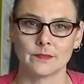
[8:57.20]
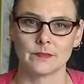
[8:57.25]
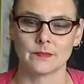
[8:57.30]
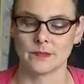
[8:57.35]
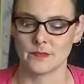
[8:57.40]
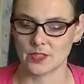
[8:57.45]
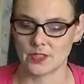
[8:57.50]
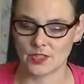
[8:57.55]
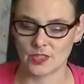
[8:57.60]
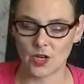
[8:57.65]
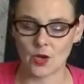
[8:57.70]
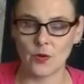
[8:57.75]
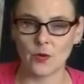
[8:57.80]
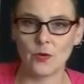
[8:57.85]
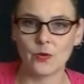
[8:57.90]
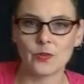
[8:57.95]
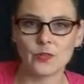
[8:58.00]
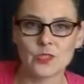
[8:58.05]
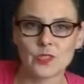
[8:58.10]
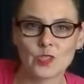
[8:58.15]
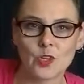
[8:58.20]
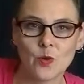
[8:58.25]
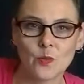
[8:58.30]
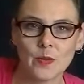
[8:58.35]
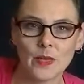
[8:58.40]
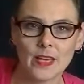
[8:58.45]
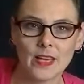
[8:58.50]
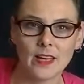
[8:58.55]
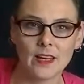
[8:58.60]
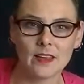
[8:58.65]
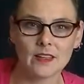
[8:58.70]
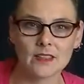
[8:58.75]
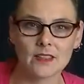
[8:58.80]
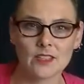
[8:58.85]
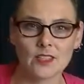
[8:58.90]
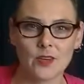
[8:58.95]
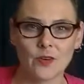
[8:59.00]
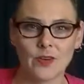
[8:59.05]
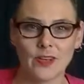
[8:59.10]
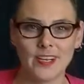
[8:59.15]
So be it.
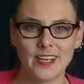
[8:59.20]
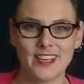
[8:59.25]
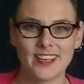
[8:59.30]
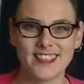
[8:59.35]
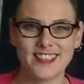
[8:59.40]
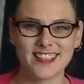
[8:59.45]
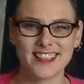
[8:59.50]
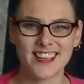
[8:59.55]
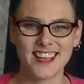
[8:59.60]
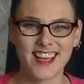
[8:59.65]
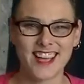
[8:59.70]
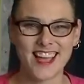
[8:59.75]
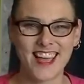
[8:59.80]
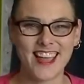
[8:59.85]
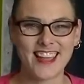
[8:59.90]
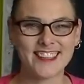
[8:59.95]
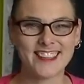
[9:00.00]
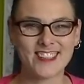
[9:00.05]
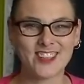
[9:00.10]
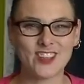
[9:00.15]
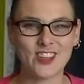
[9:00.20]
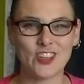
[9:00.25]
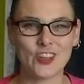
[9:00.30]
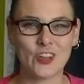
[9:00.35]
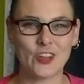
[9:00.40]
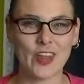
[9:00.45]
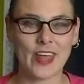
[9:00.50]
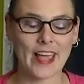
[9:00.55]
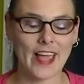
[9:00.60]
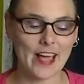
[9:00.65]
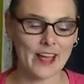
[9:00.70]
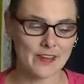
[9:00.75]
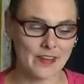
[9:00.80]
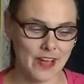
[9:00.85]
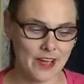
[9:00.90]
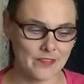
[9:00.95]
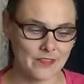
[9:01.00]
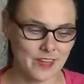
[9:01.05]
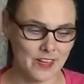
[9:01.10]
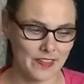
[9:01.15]
So it is. So,
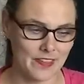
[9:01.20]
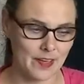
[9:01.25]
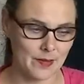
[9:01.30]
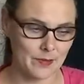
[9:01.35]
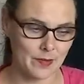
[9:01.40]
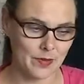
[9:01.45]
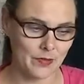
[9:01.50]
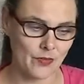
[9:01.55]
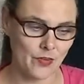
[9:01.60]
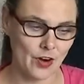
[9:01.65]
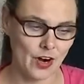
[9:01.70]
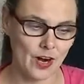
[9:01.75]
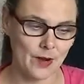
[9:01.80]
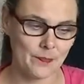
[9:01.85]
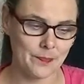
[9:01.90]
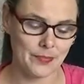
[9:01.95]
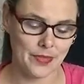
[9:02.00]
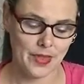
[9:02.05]
I've done that before.